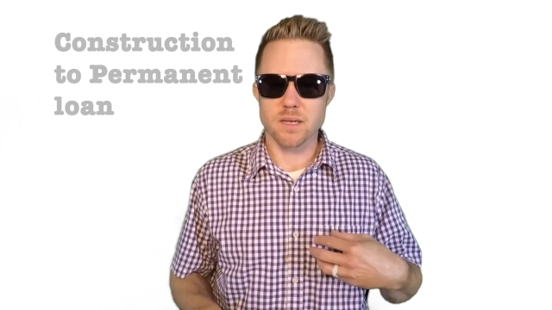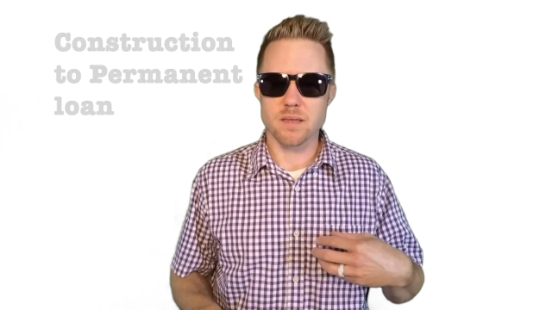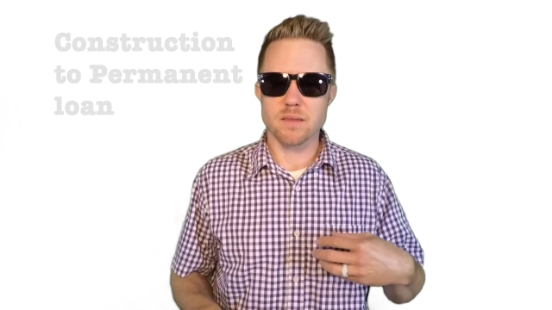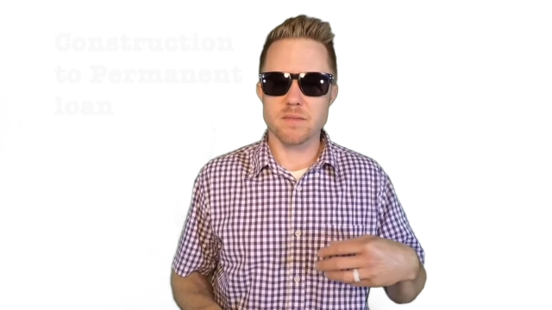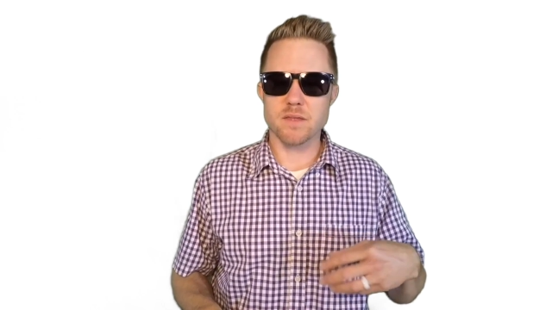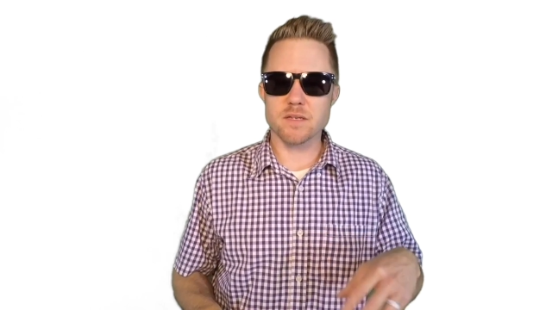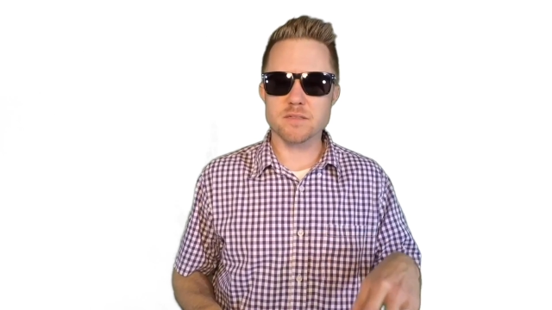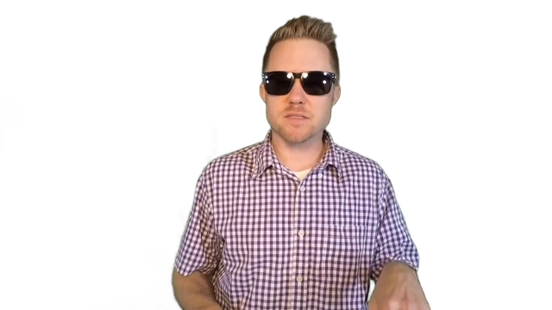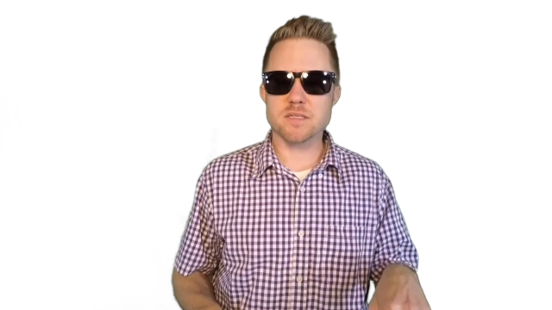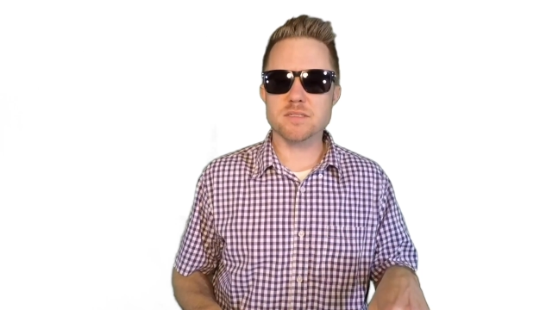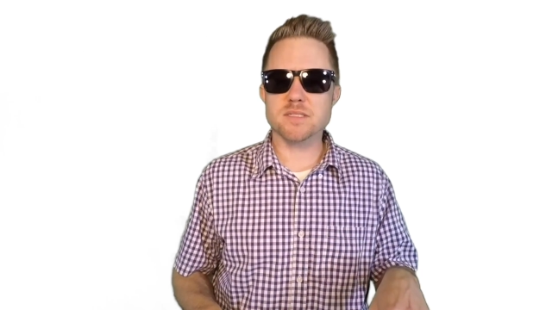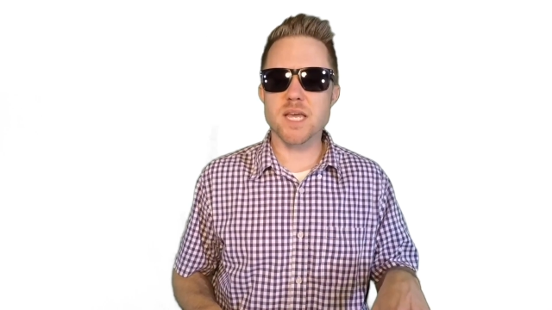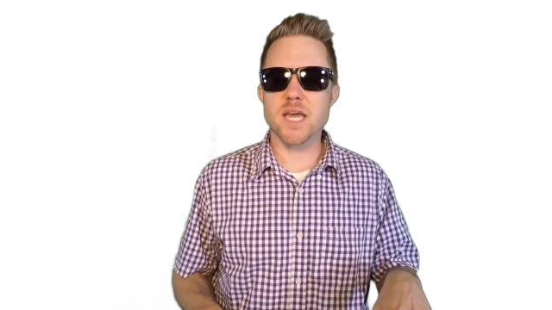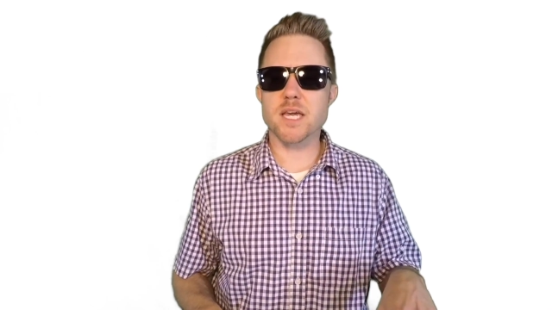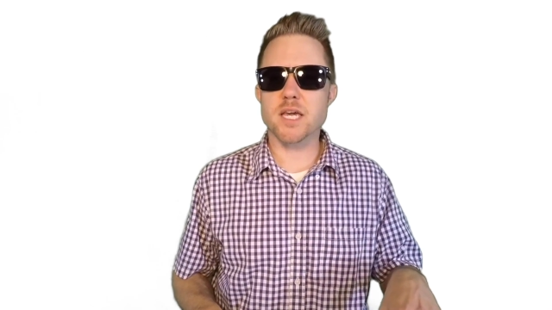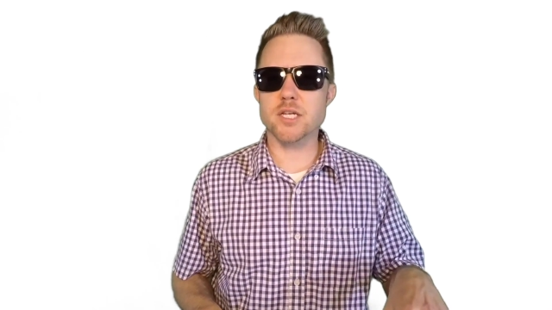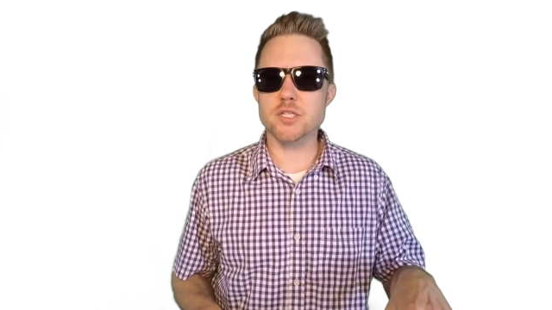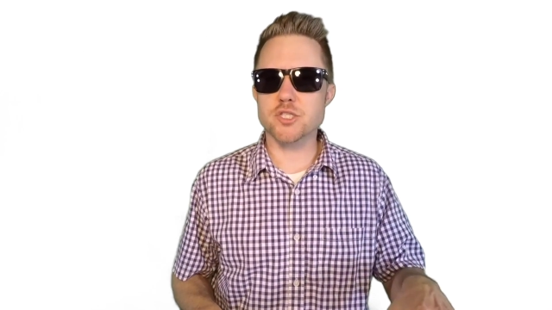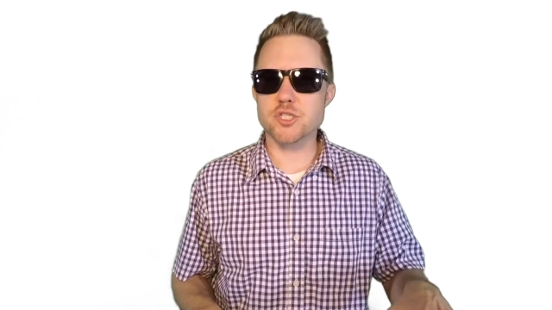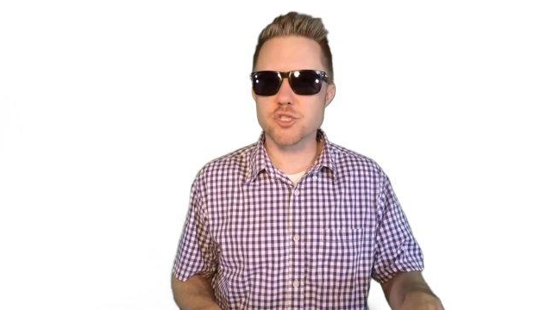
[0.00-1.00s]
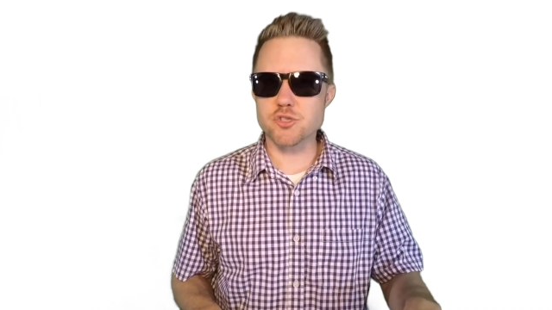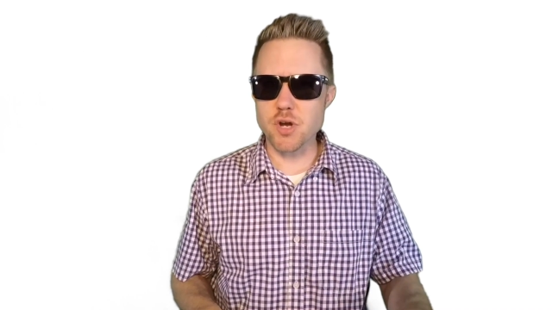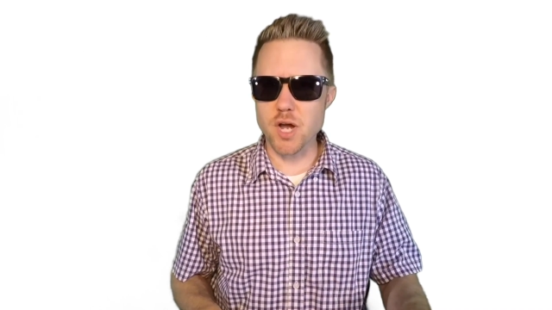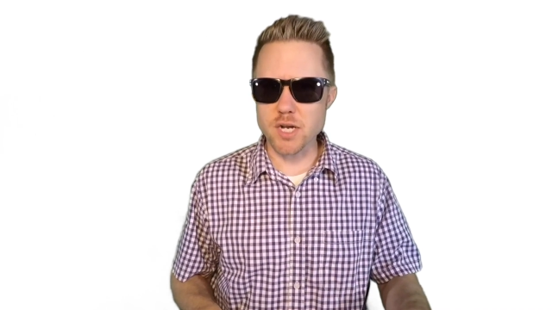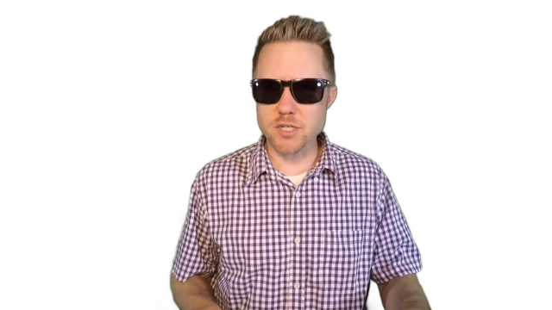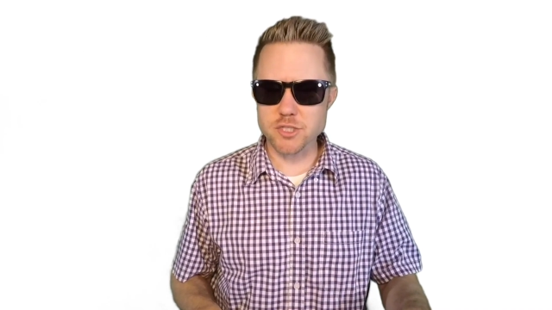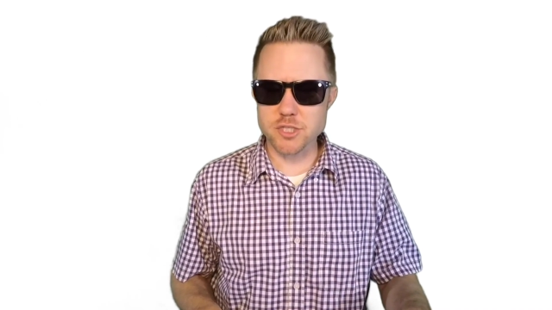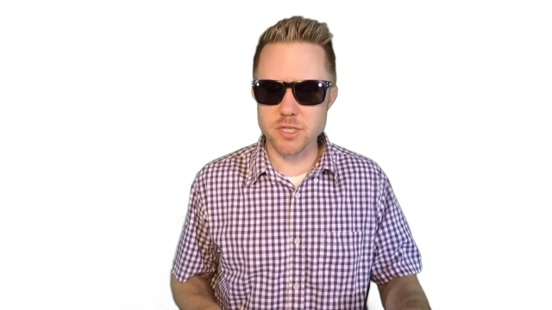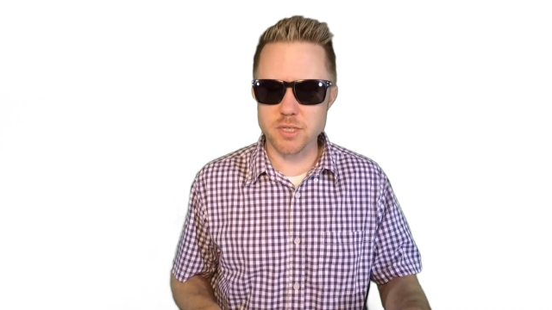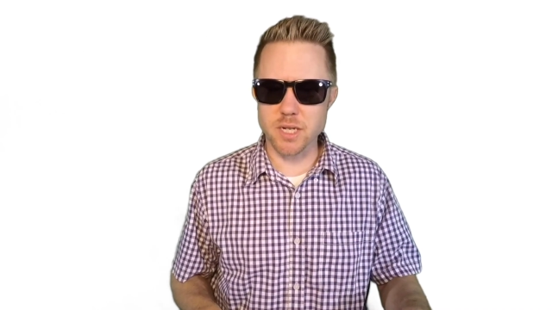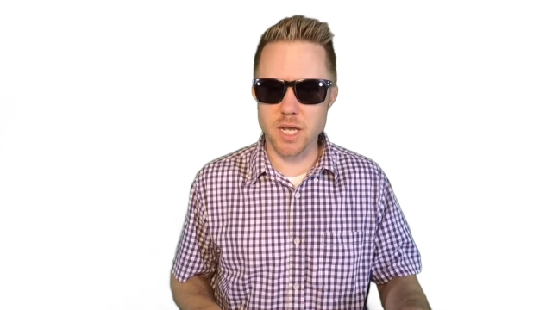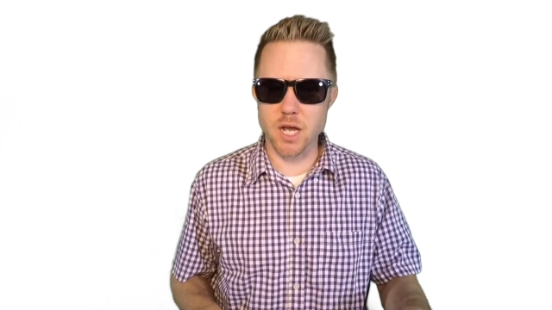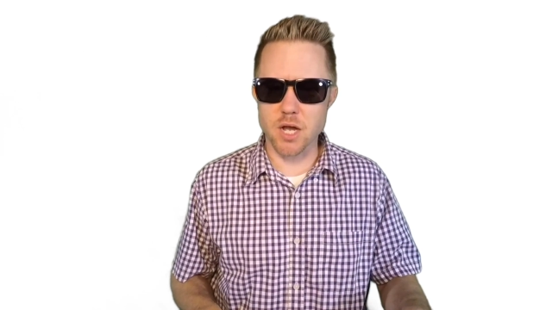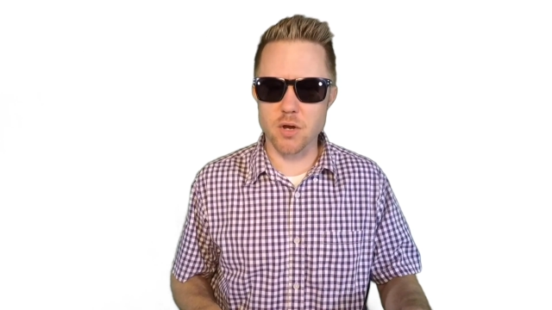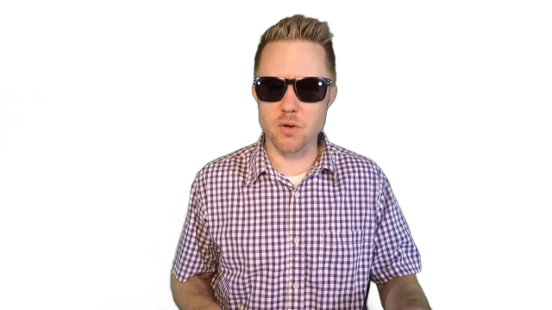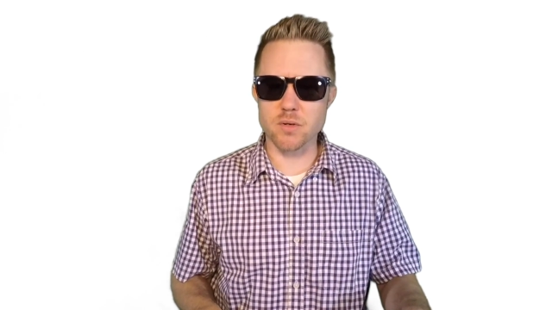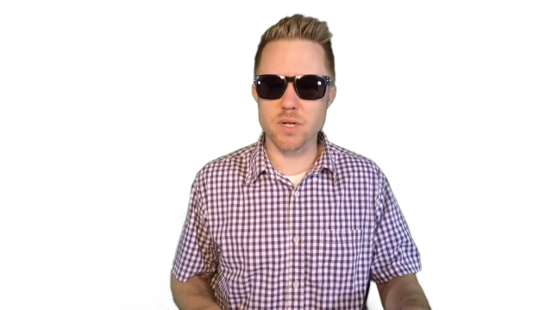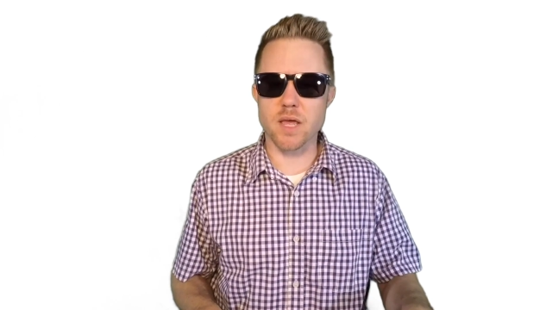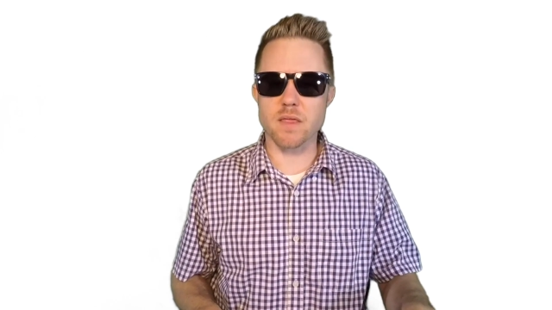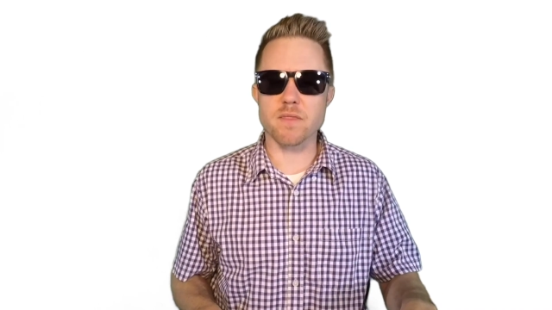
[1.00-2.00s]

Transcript: This is a construction loan